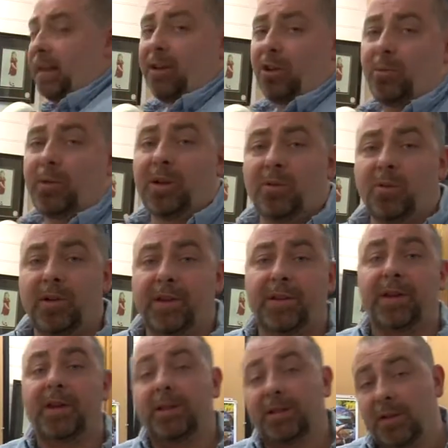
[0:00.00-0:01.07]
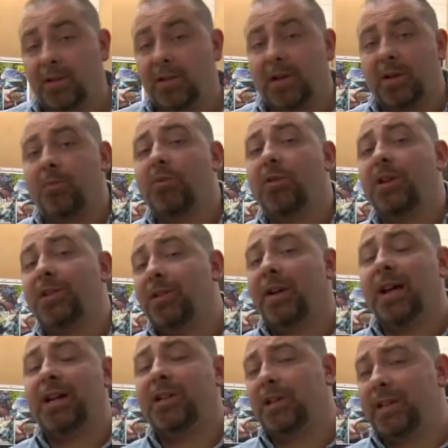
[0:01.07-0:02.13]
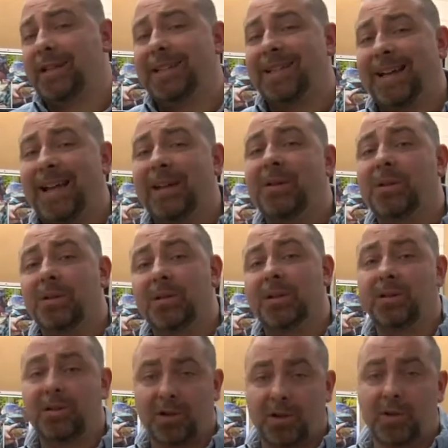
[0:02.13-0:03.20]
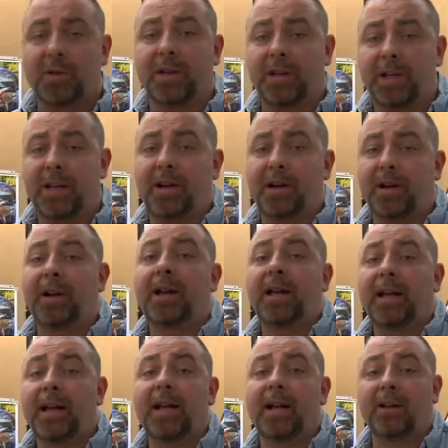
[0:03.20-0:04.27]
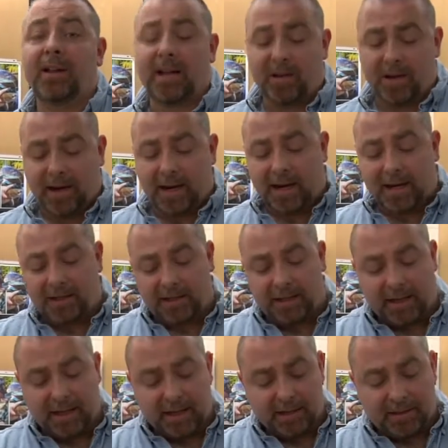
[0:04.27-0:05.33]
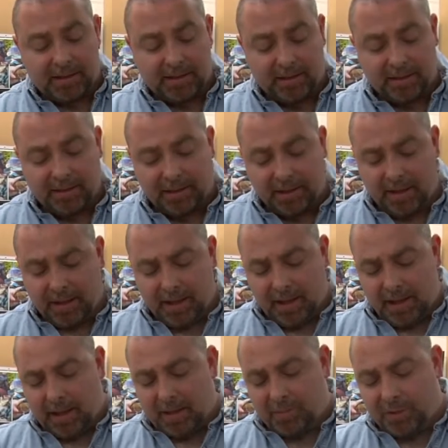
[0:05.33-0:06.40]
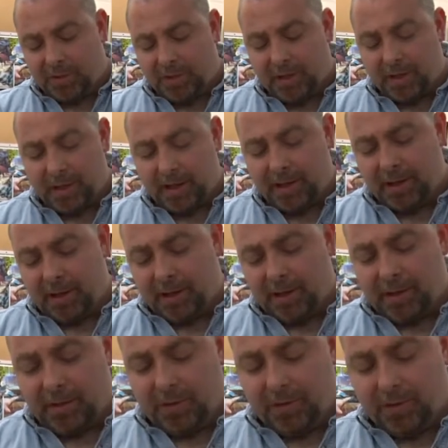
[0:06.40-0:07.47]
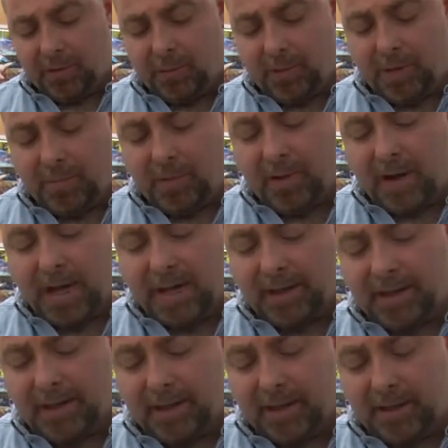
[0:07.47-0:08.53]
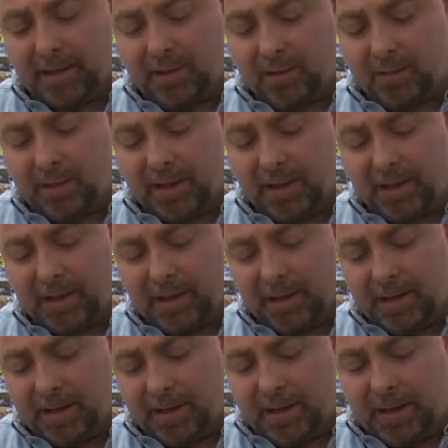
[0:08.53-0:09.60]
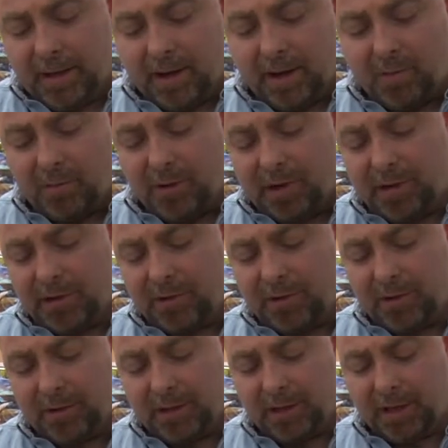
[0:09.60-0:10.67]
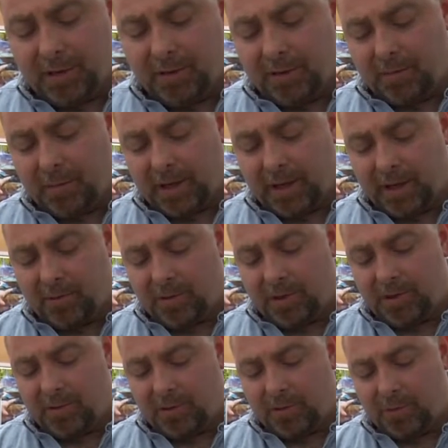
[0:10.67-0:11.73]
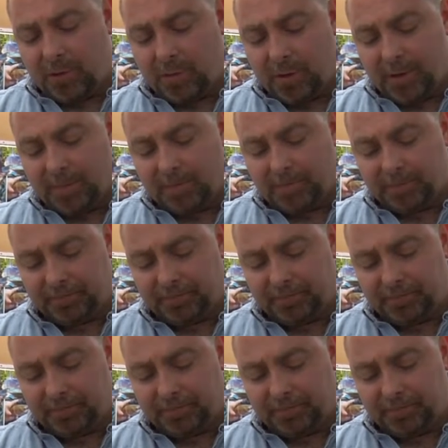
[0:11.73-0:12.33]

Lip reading: a little bit with it until the compressor actually cycles so you can hear how loud it actually gets. I'm just going to do a little bit of practicing and a little bit of airbrush drills here with my airbrush for a moment.